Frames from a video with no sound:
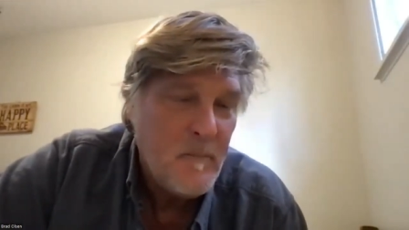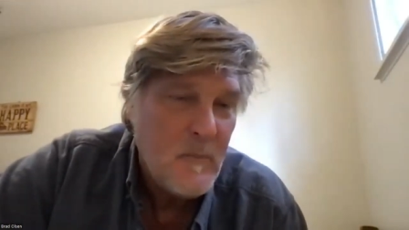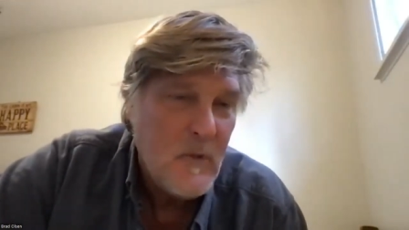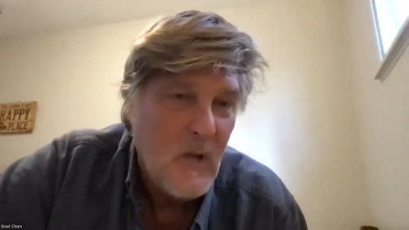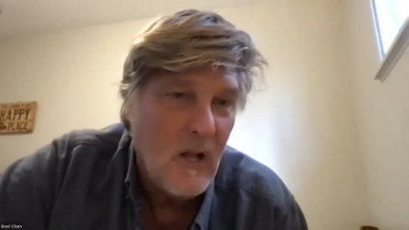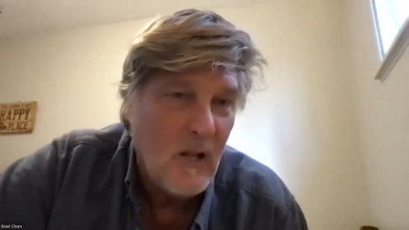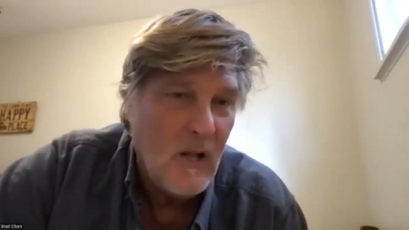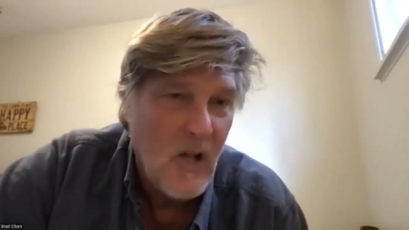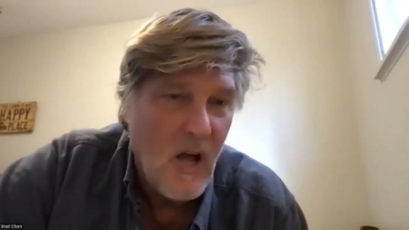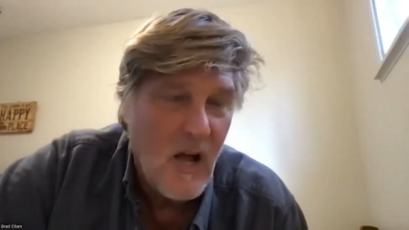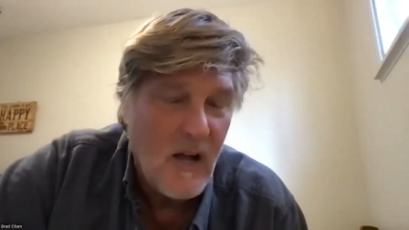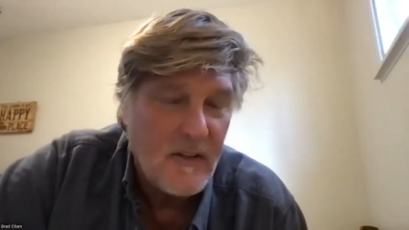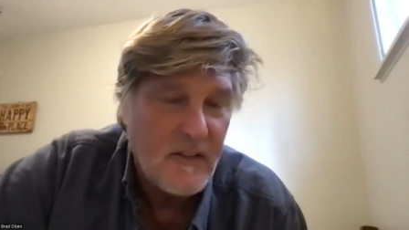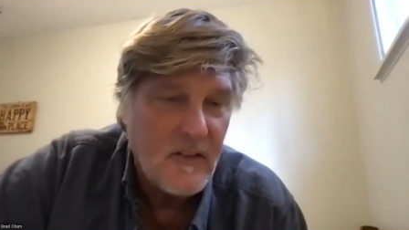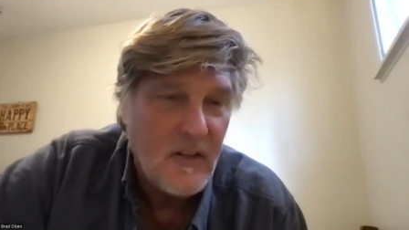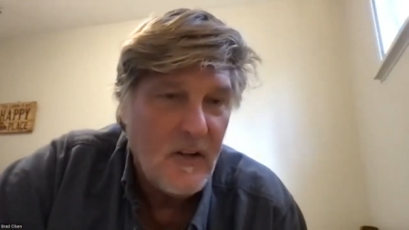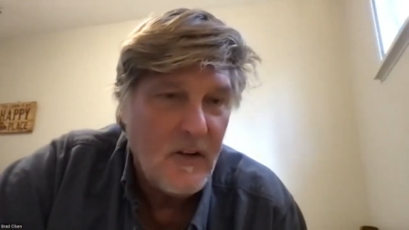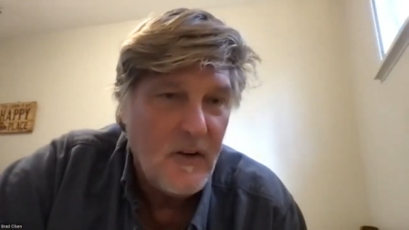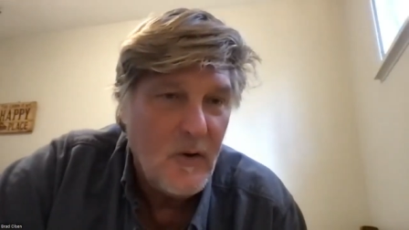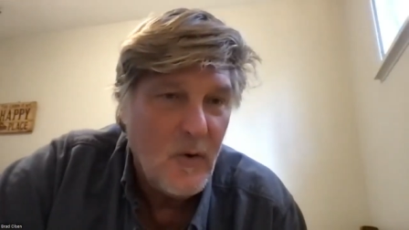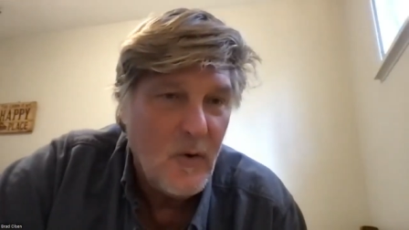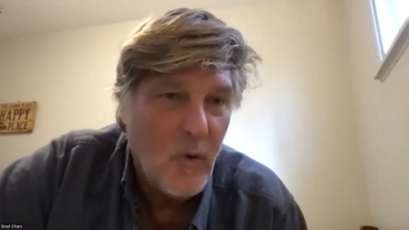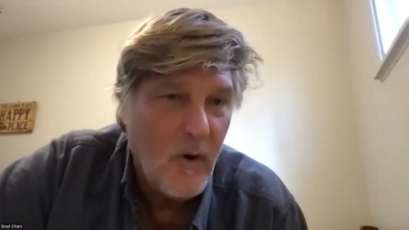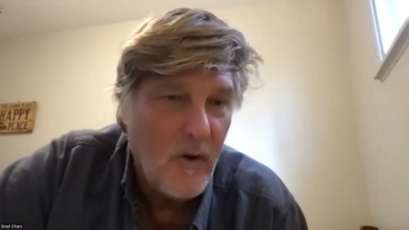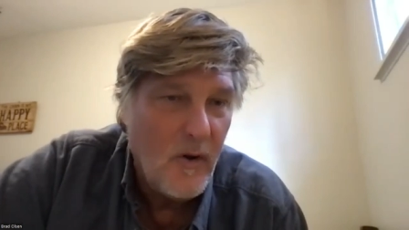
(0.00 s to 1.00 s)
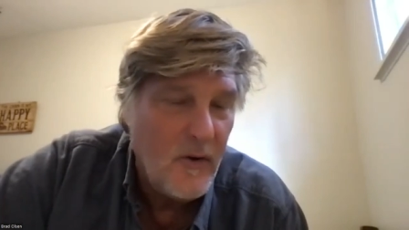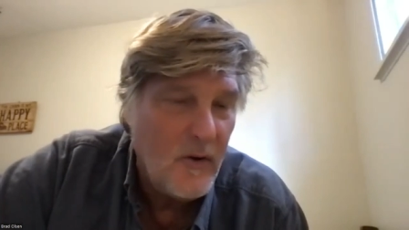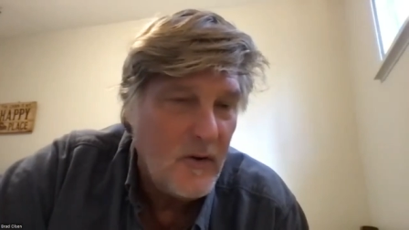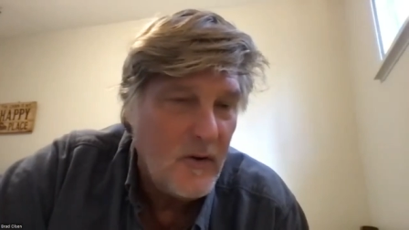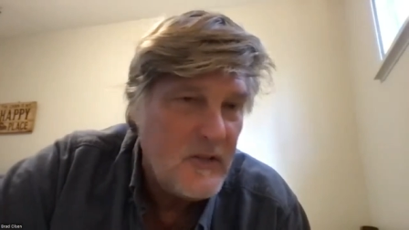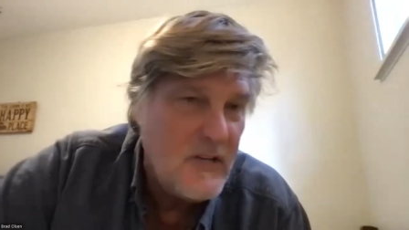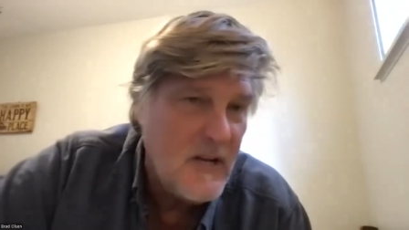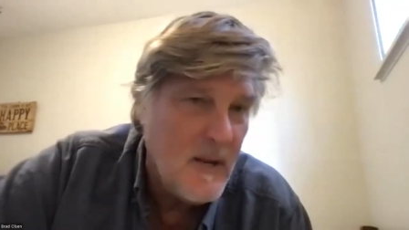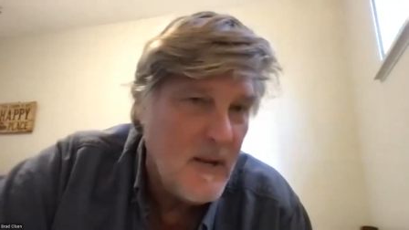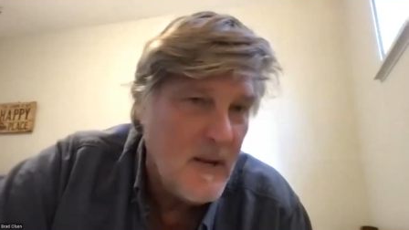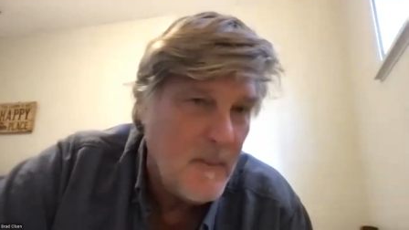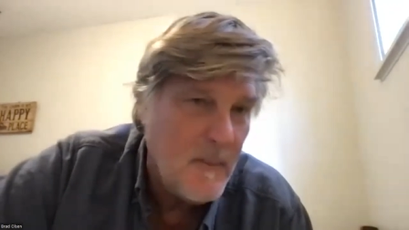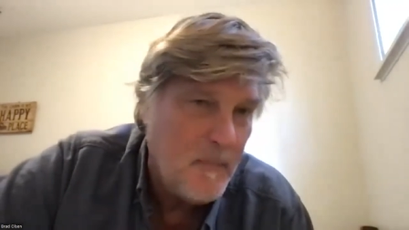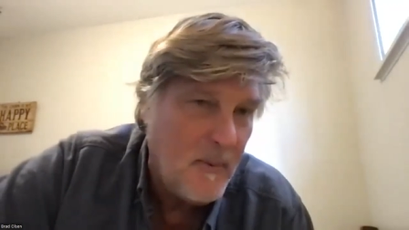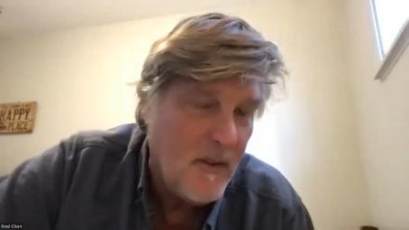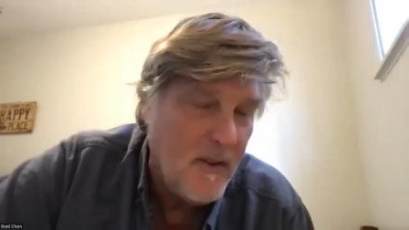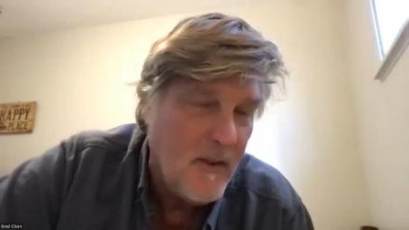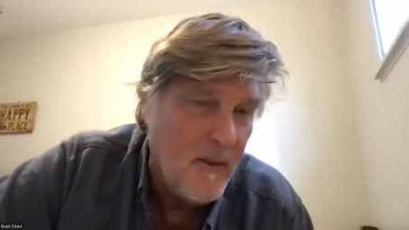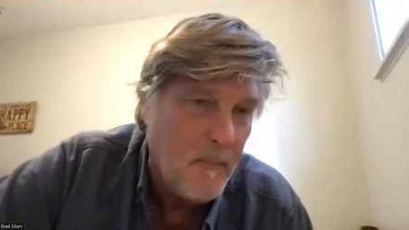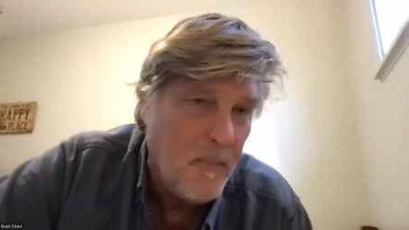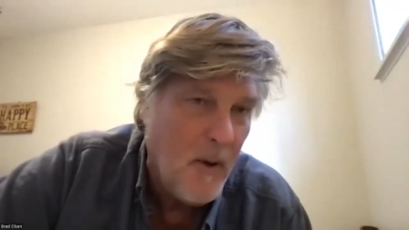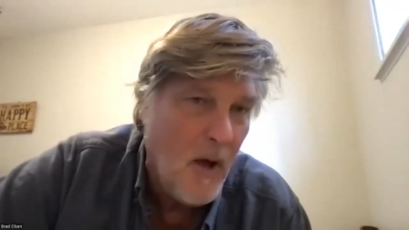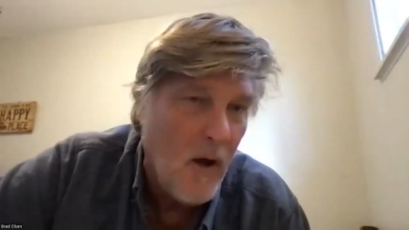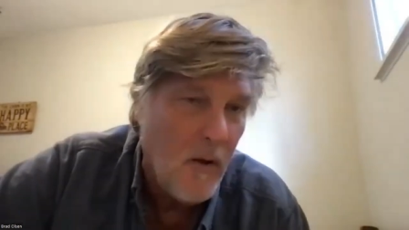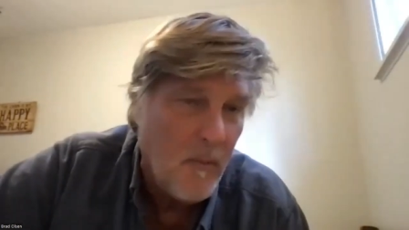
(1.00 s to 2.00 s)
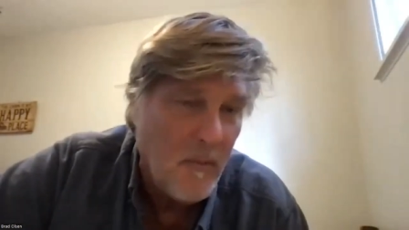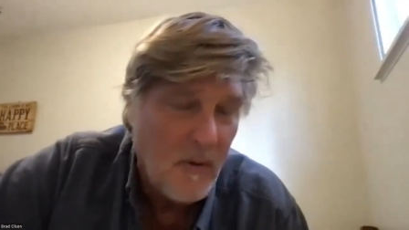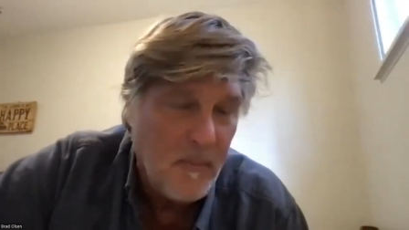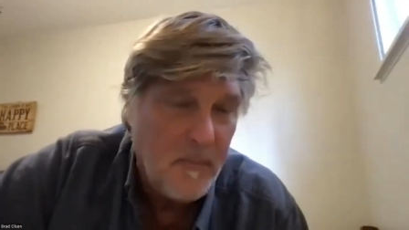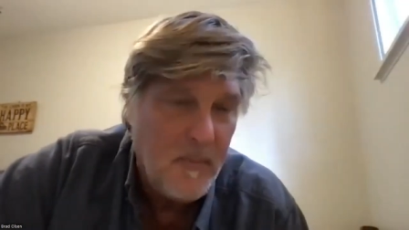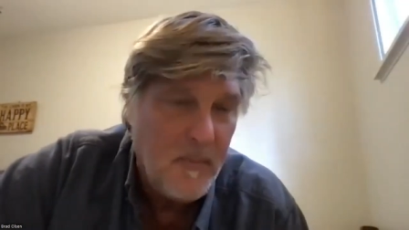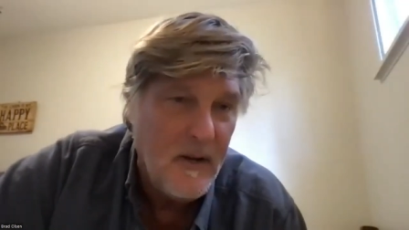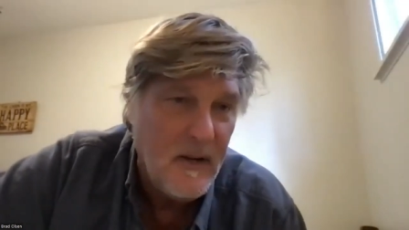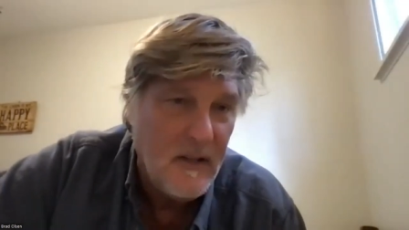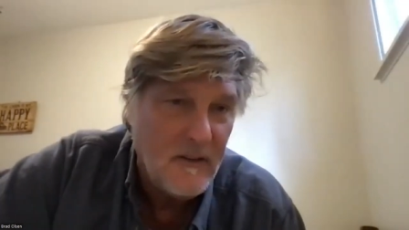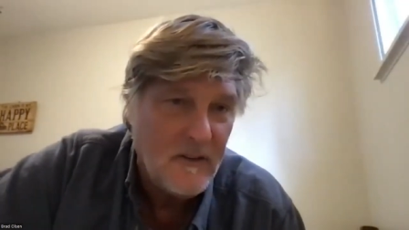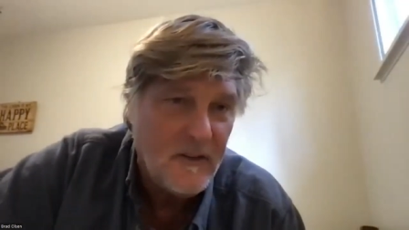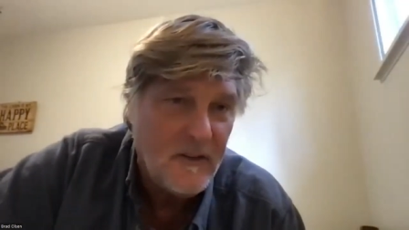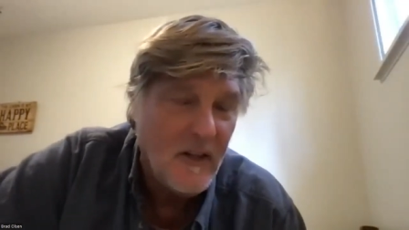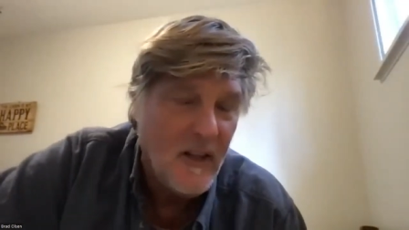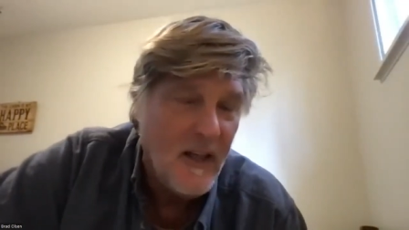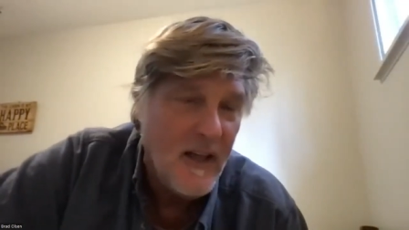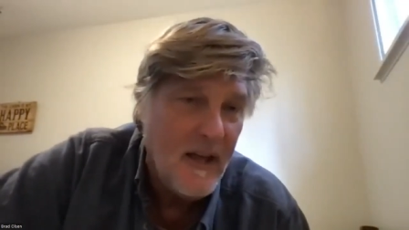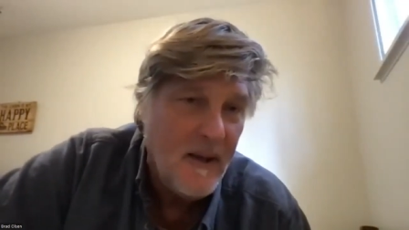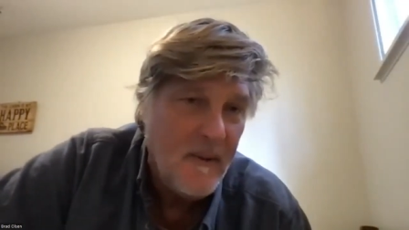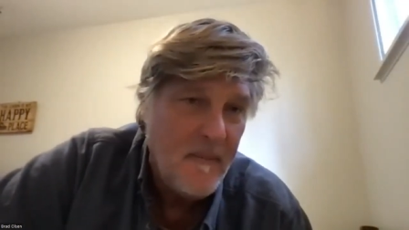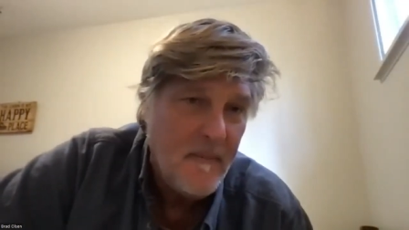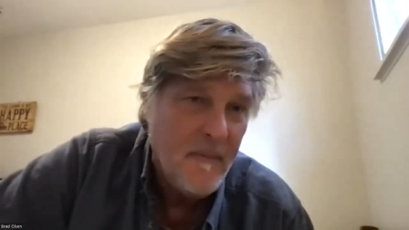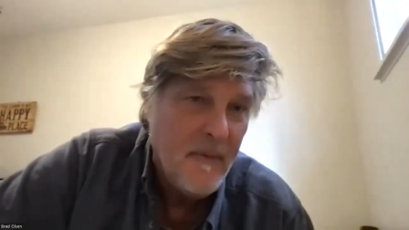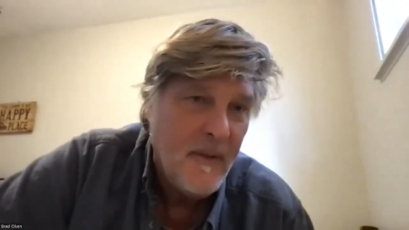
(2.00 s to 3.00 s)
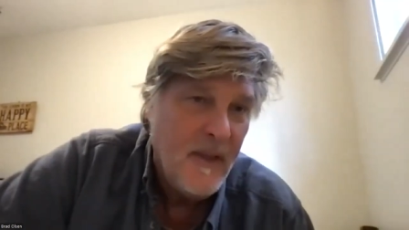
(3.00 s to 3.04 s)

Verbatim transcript: along the northern tip of the Palmer Peninsula.